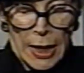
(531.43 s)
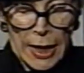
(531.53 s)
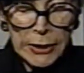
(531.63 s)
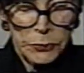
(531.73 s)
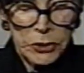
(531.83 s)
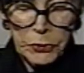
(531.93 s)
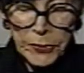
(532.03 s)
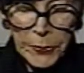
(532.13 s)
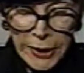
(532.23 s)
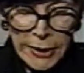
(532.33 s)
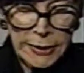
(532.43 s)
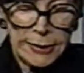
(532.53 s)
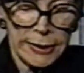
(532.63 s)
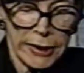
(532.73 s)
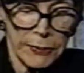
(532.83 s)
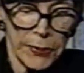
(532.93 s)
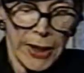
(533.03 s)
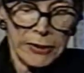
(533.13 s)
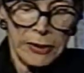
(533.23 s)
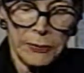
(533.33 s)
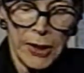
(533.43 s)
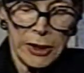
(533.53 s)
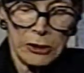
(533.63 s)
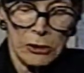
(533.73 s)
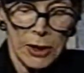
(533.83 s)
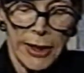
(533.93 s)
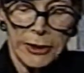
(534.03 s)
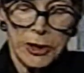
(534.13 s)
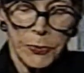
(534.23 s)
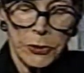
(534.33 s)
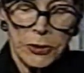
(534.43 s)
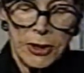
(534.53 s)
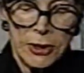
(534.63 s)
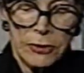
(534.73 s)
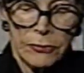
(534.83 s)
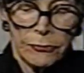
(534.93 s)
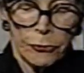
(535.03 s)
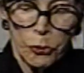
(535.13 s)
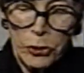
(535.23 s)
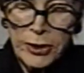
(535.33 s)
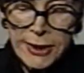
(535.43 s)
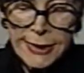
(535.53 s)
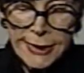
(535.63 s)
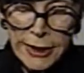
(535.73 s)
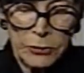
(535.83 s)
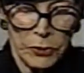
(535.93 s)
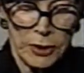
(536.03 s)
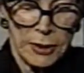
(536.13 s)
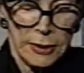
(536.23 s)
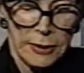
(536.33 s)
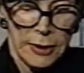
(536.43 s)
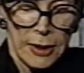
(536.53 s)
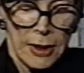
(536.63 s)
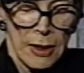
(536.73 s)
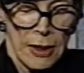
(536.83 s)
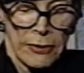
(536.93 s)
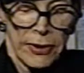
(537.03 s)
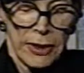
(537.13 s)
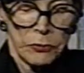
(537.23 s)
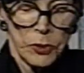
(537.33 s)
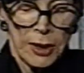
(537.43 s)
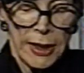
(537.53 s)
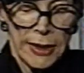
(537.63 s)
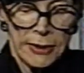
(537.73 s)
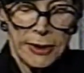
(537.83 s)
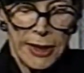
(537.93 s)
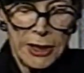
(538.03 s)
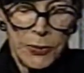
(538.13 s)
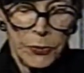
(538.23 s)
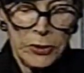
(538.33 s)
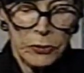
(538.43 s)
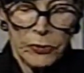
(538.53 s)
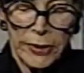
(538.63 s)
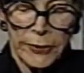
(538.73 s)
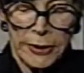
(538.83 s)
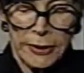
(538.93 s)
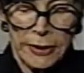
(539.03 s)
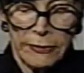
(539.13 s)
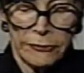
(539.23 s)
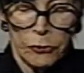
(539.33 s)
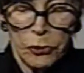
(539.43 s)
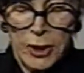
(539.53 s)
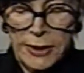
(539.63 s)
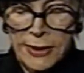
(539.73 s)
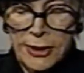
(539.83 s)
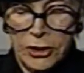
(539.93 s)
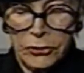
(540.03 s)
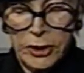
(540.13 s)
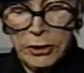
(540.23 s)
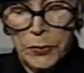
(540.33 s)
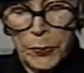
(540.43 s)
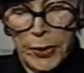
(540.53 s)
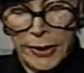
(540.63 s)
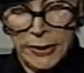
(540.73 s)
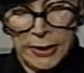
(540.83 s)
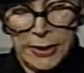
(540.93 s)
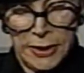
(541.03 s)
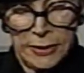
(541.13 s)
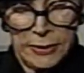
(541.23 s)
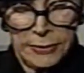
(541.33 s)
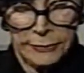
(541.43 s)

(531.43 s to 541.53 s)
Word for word: I would repeatedly beg the medical experts for the secret that would let desperate women avoid serial pregnancies.